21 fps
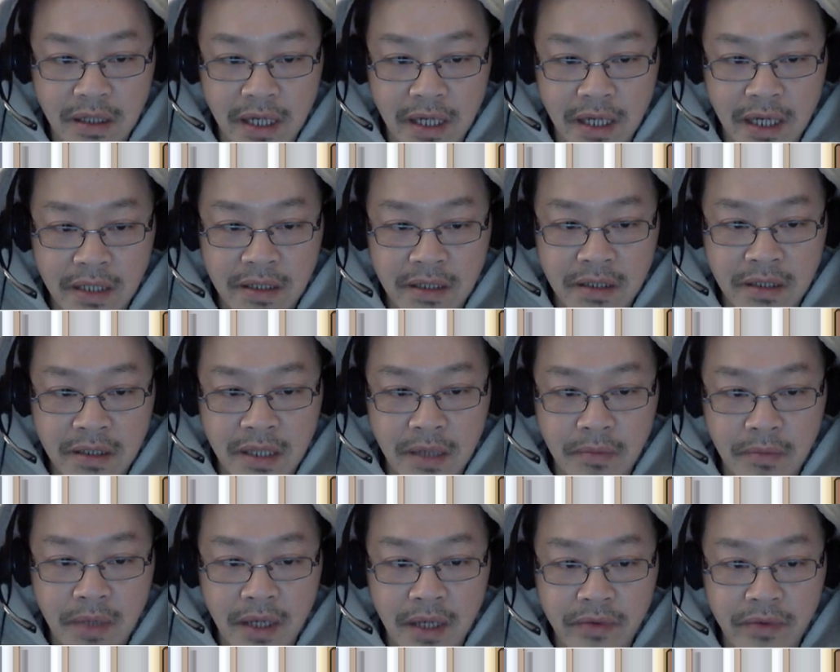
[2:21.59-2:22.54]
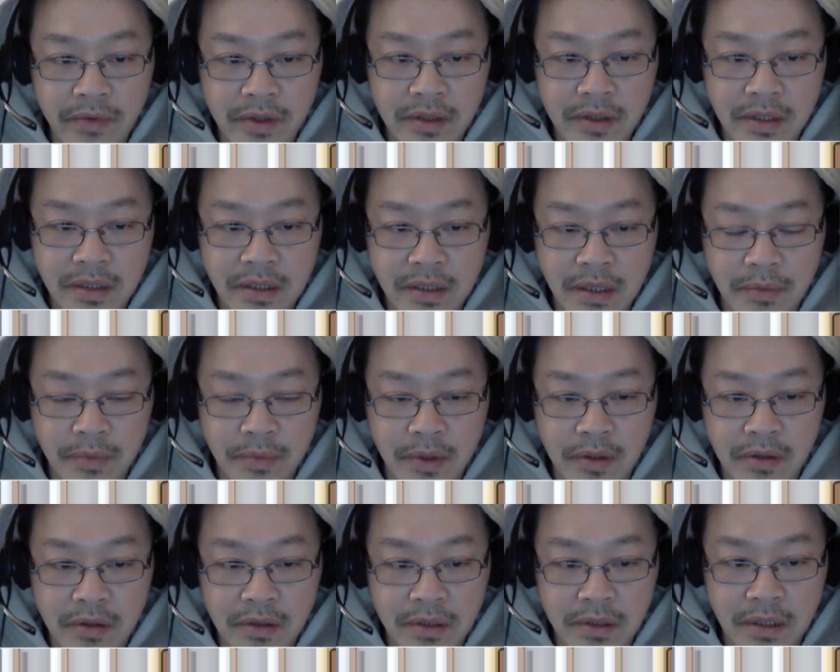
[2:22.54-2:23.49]
at the same level as the
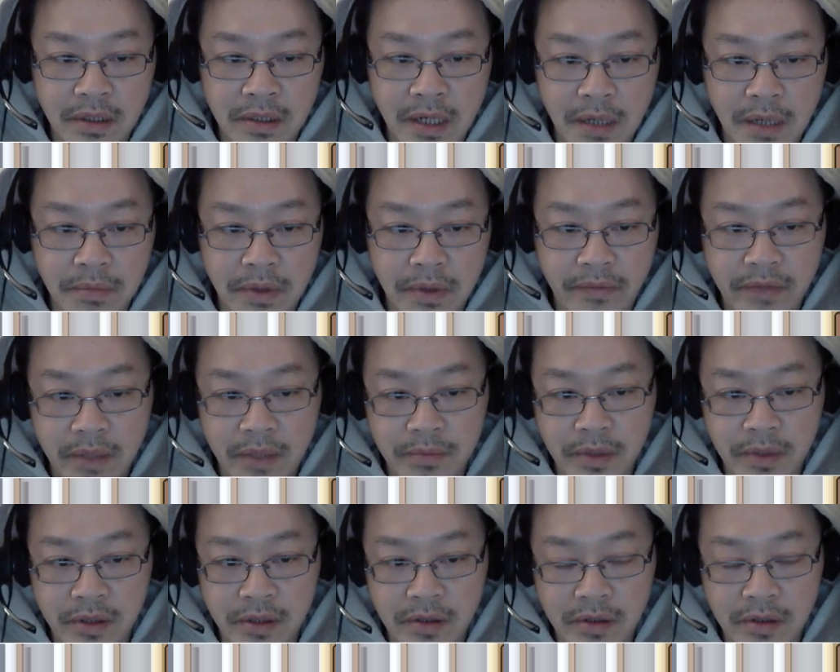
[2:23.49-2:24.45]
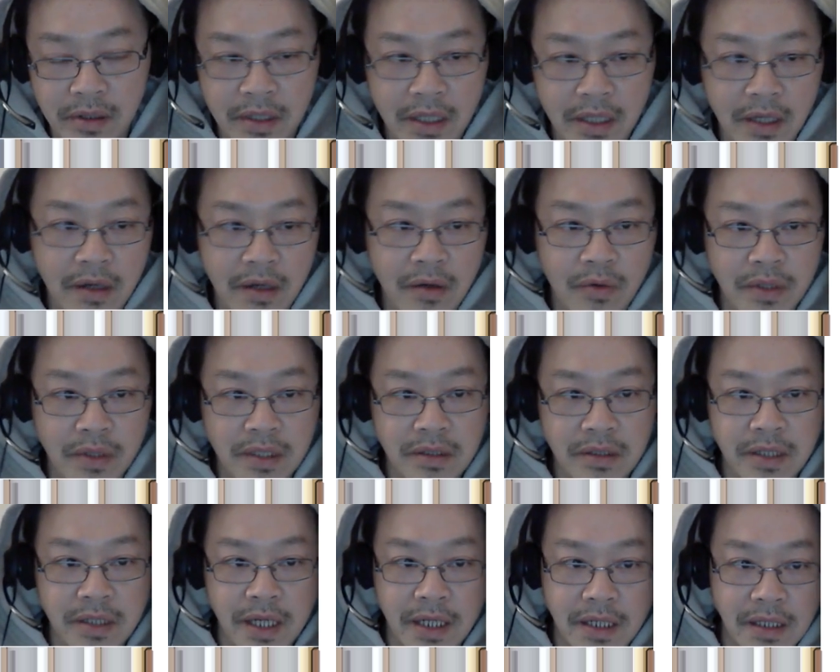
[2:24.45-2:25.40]
ball, the top of the ball, what you
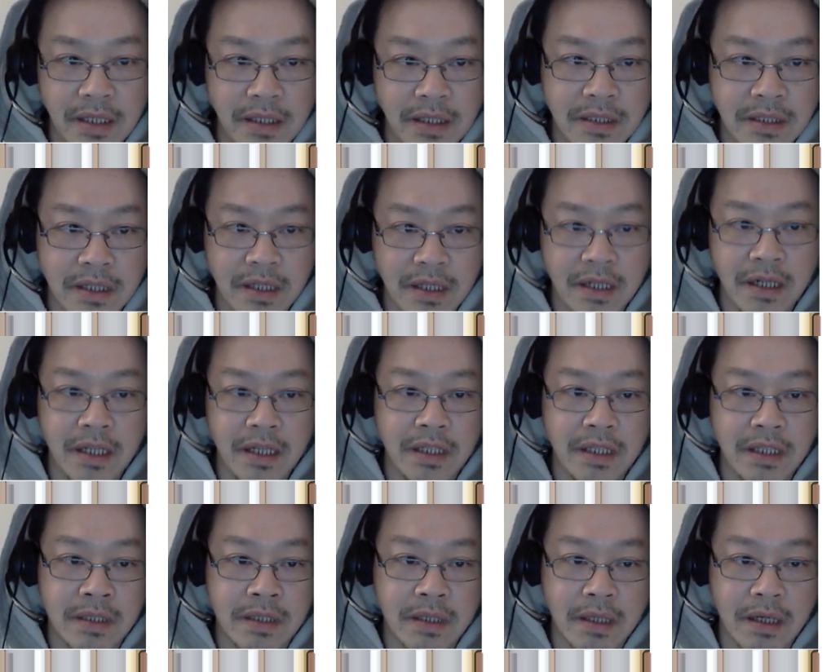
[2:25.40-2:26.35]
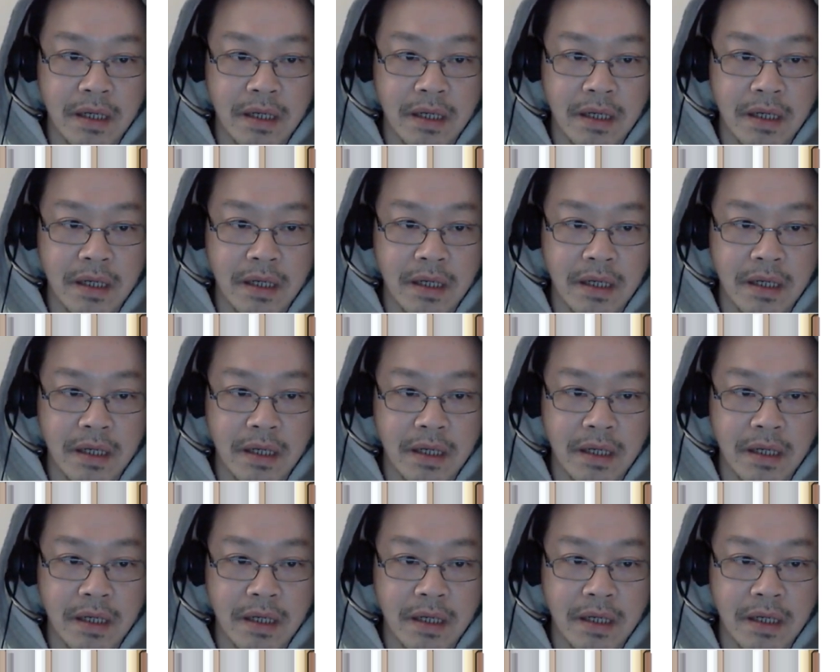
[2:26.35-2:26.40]
get is Elisp,